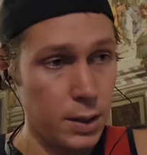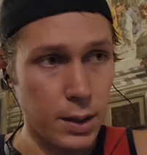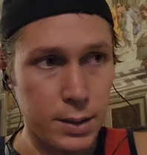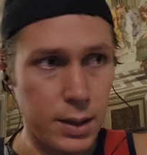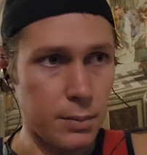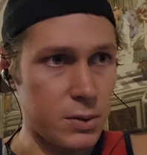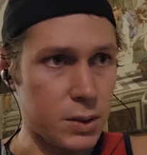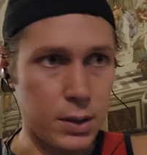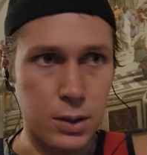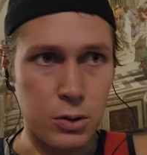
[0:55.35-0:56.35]
Goddamn, it's
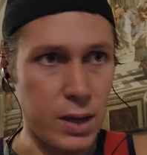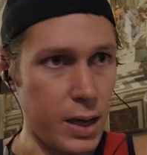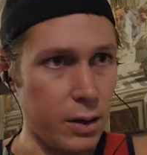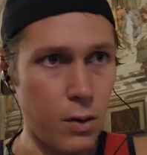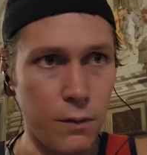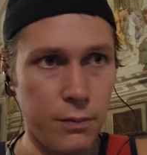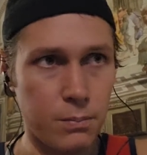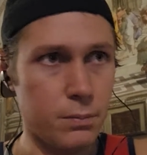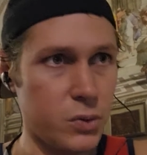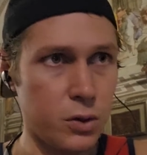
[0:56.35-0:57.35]
like you can't go
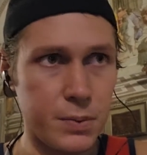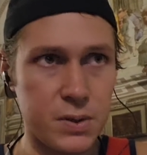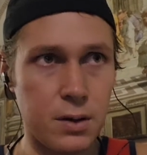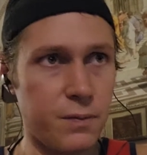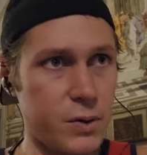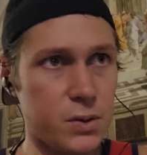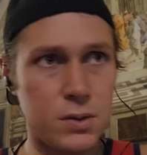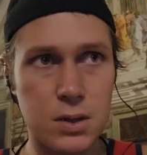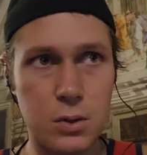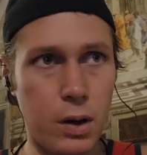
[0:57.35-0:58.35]
from 2%
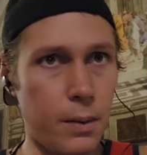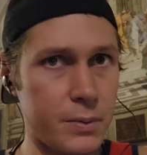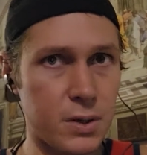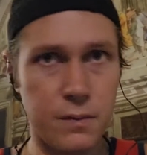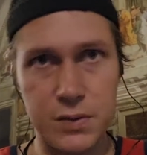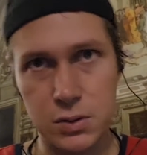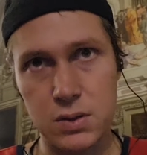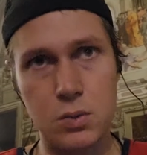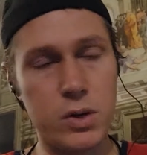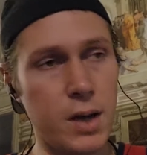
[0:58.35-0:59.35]
efficiency to 100%
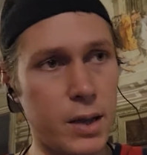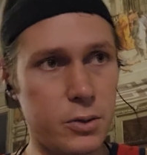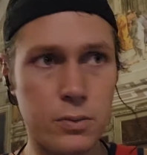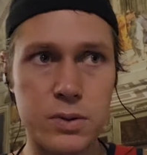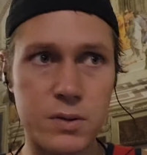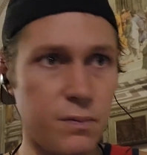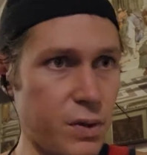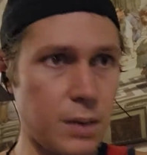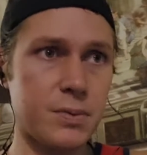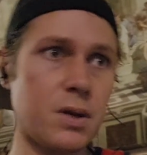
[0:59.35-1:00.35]
efficiency. What you gotta do is
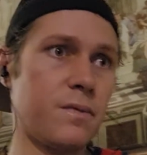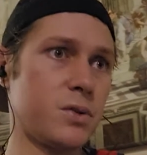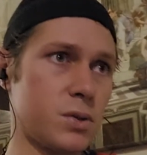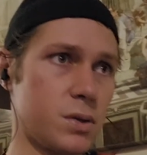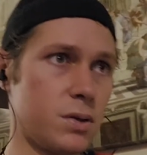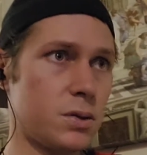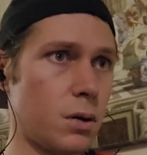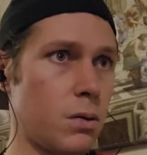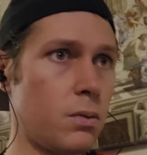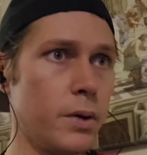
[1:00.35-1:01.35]
50% efficiency.
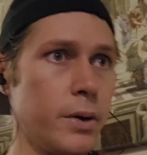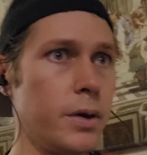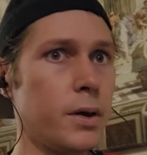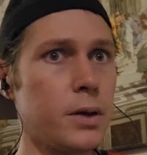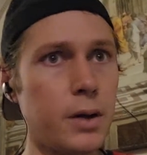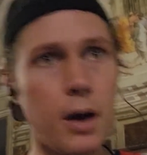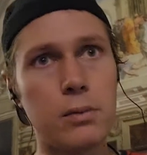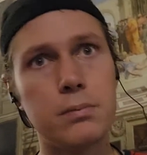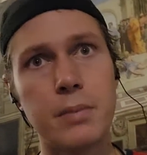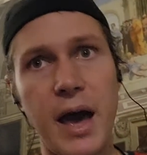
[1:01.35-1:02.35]
So,
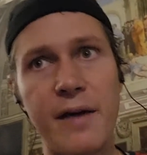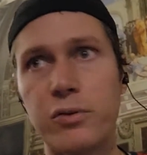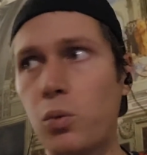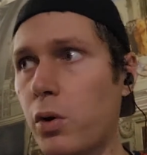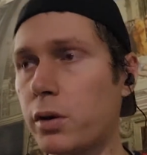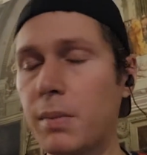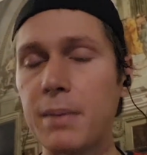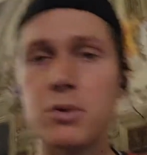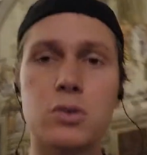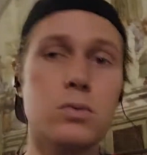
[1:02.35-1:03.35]
after work,
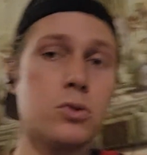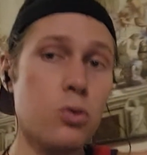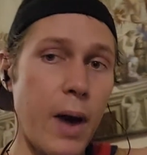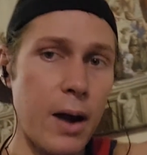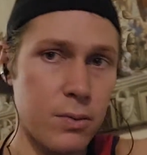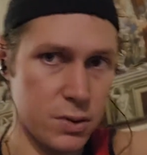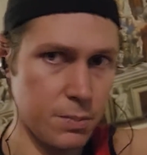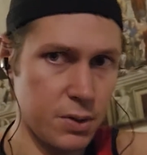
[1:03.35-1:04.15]
maybe do 2 hours of